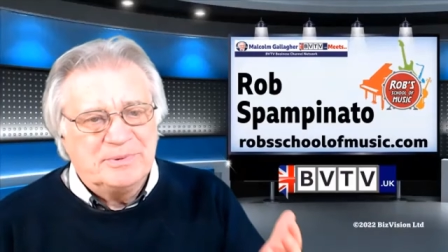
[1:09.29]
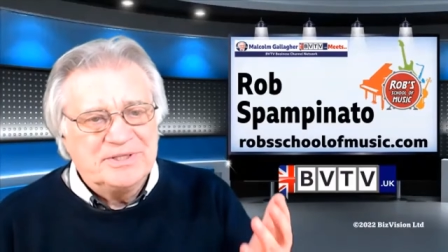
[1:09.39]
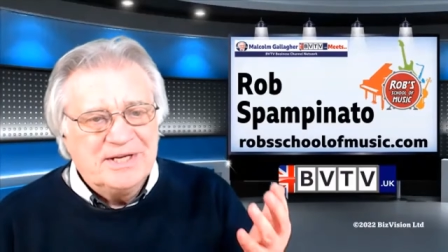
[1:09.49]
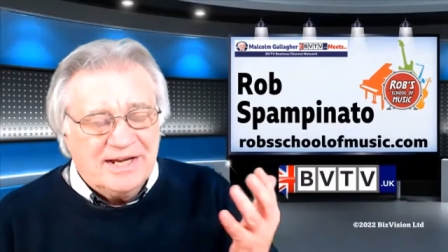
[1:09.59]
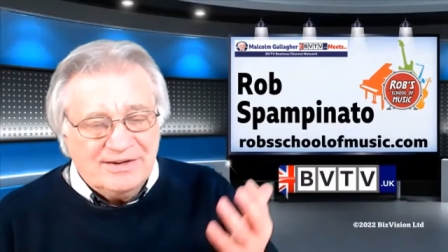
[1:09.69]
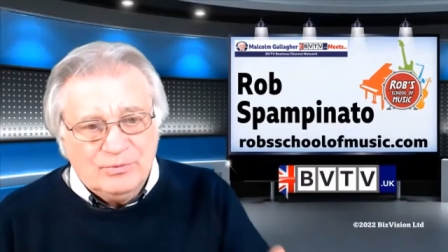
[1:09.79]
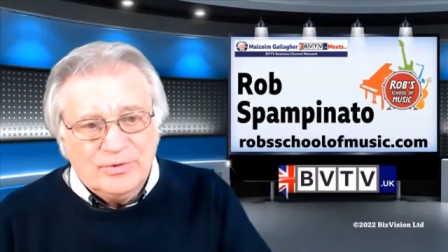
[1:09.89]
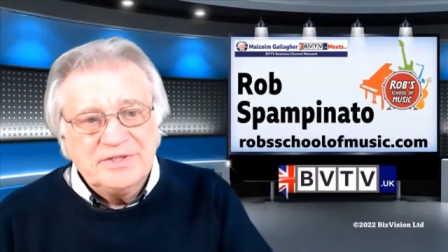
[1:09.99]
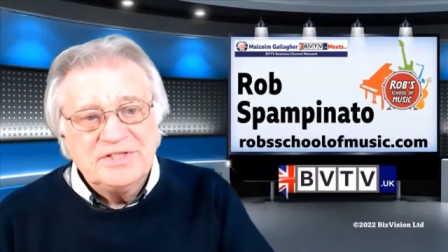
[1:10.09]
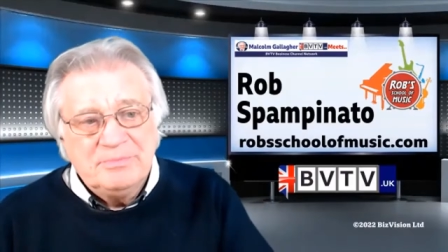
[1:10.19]
but I've
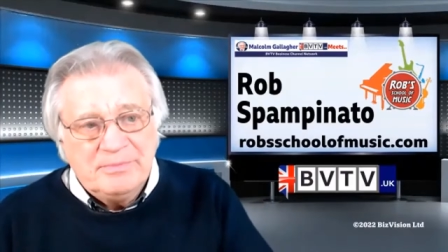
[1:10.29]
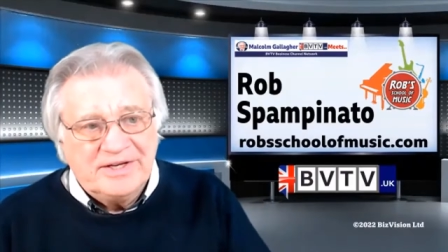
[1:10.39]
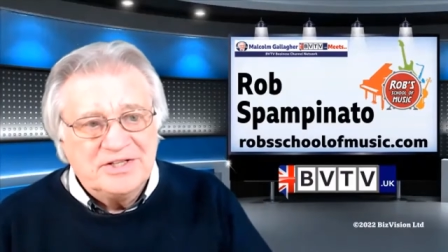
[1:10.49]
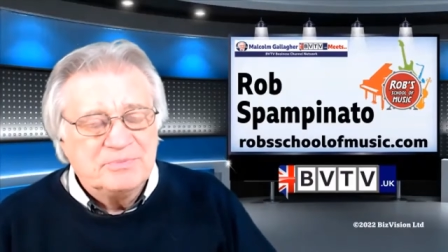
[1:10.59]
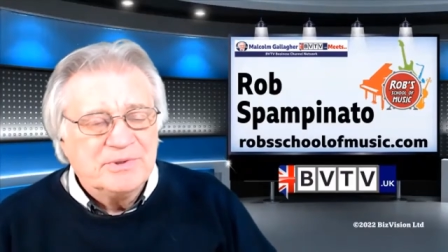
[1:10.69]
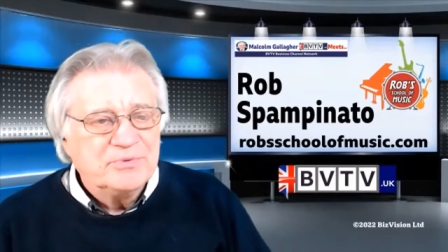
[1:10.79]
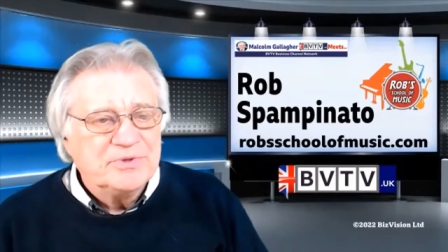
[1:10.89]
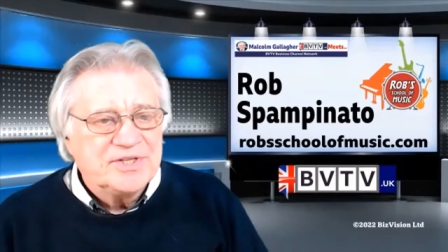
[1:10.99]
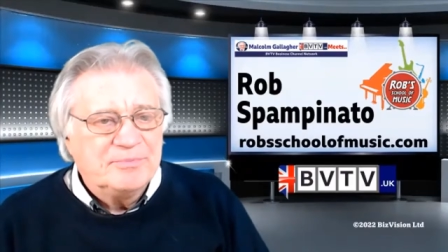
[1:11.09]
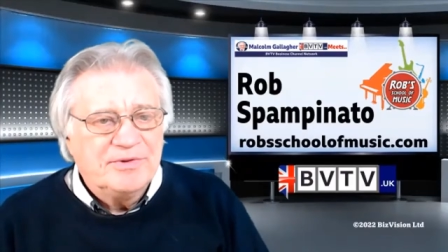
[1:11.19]
worked in management
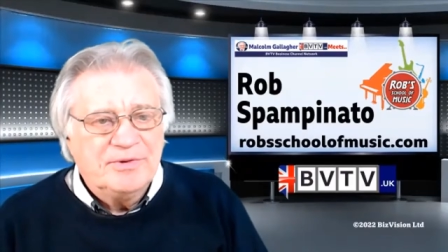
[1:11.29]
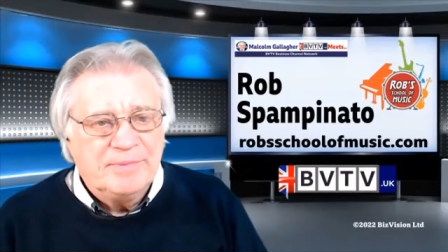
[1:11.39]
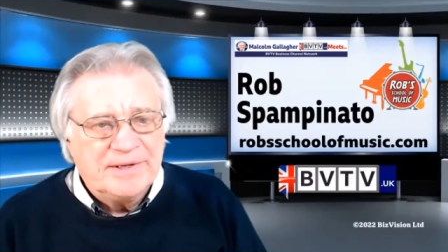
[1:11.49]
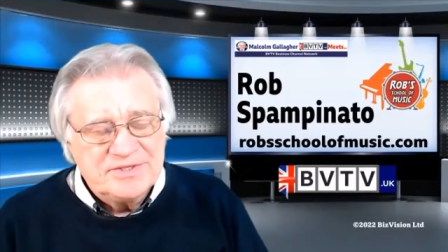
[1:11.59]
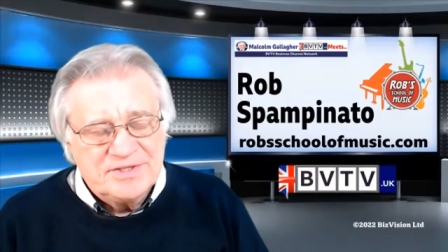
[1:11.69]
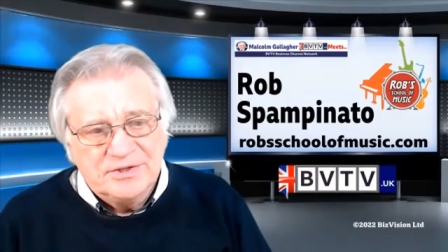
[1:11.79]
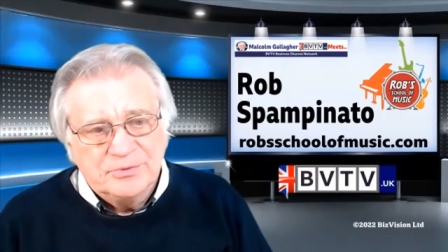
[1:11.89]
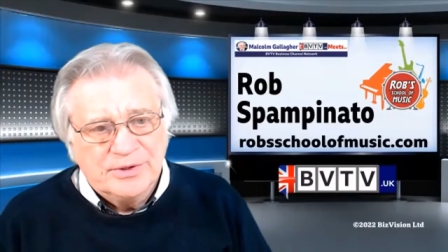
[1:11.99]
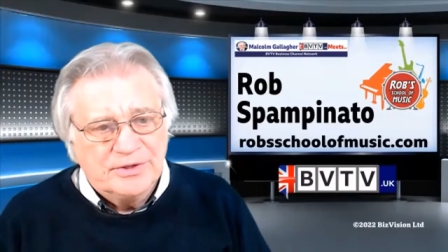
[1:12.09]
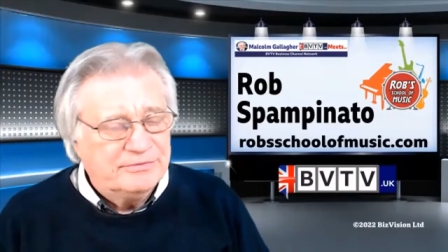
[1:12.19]
with some of the best in the
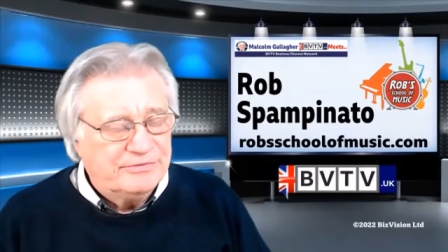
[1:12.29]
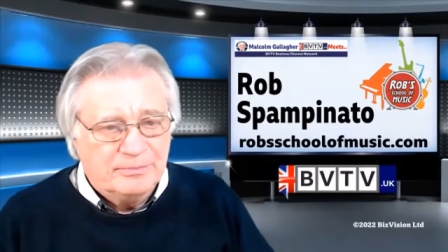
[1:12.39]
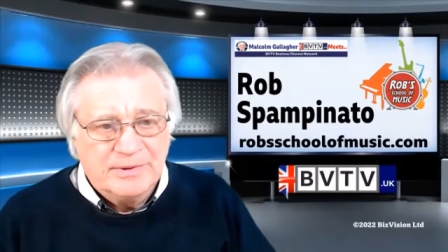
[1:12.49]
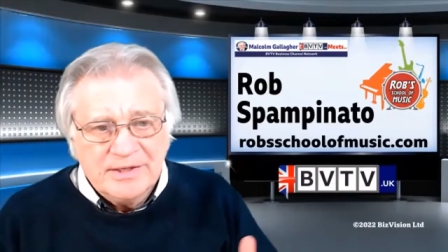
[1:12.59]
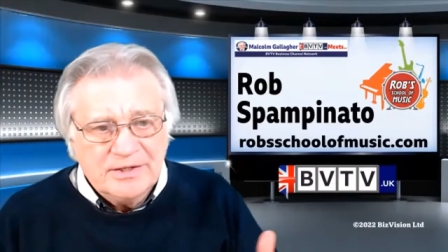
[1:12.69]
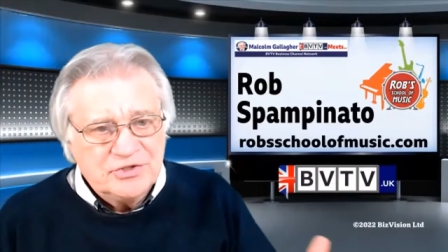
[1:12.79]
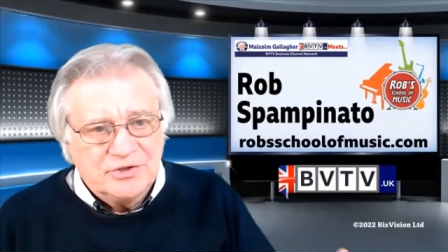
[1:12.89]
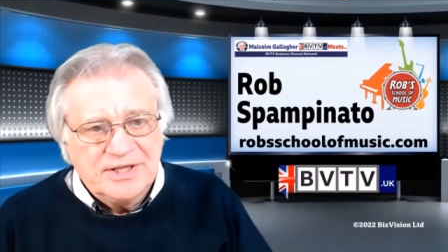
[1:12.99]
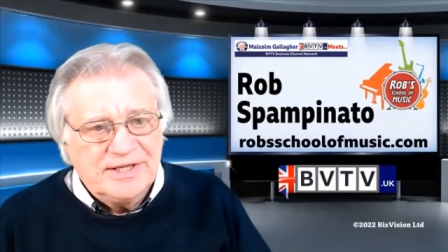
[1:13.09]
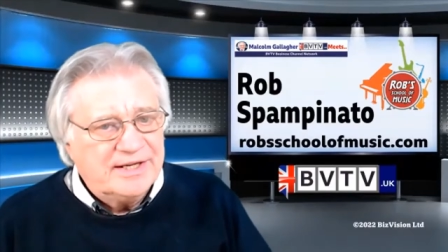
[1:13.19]
world, from
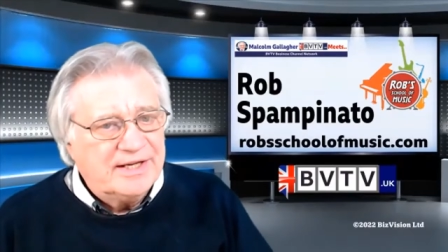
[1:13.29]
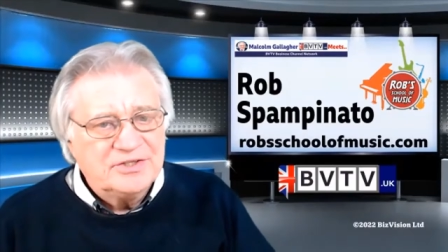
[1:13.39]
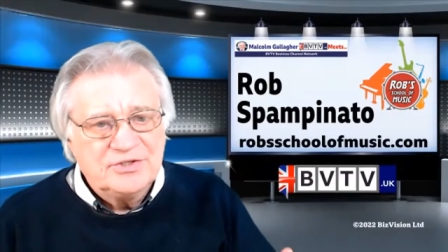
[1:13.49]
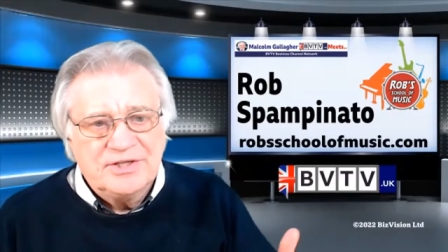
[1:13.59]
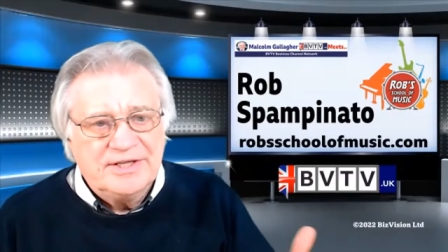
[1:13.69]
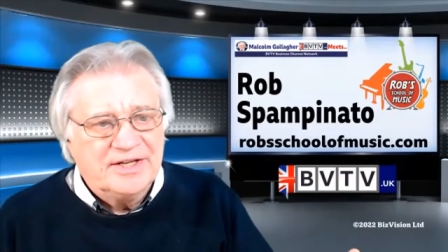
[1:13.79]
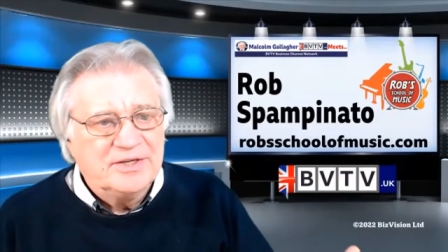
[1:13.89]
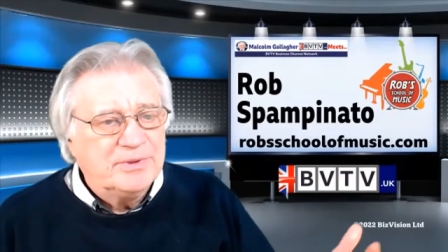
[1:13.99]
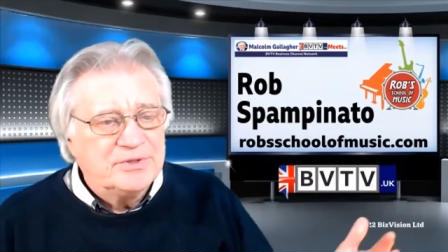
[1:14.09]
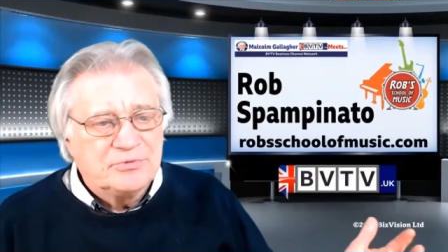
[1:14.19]
Johnny Cash, The
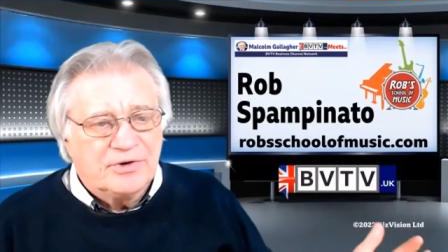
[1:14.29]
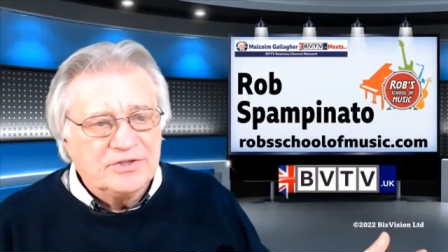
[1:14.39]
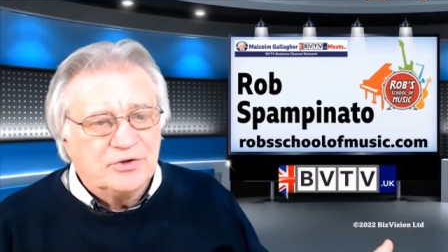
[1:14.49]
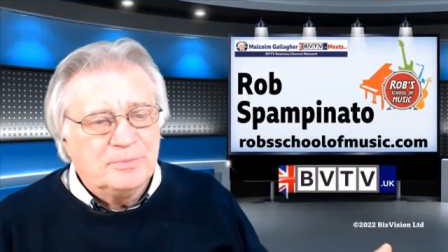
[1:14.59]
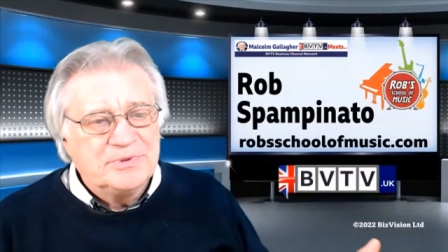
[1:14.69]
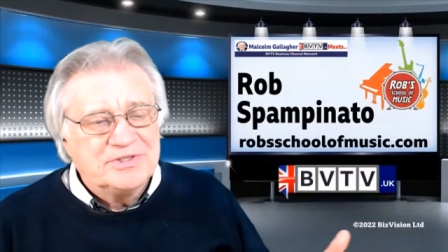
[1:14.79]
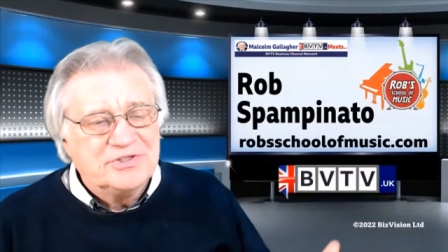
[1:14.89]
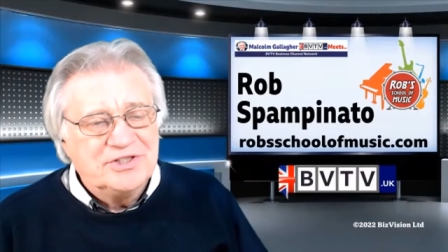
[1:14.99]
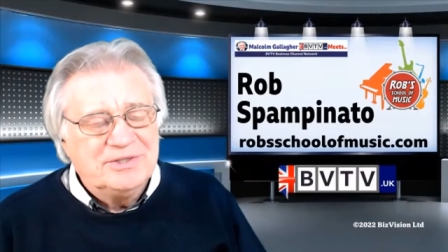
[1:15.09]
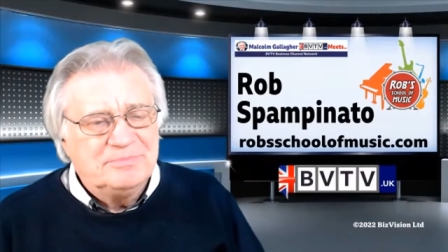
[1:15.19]
Animals, Roy
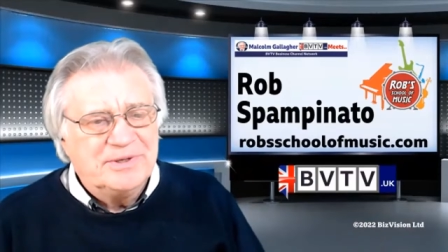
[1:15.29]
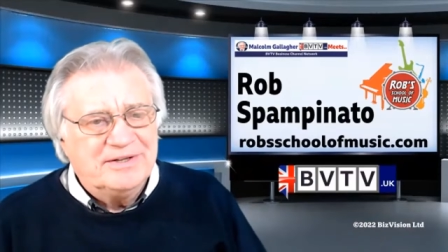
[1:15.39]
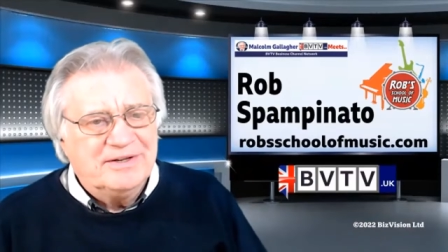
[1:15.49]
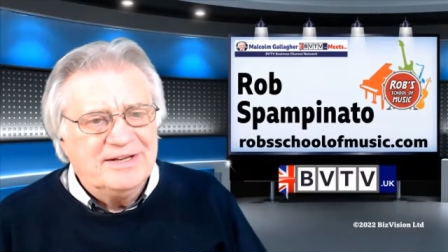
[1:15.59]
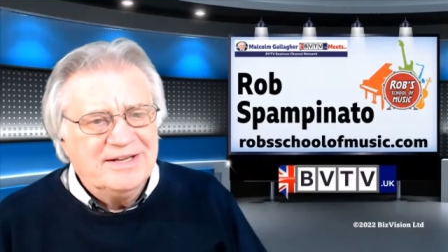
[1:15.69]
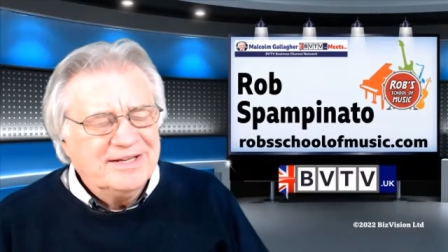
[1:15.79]
Orbison, Gene Pitney.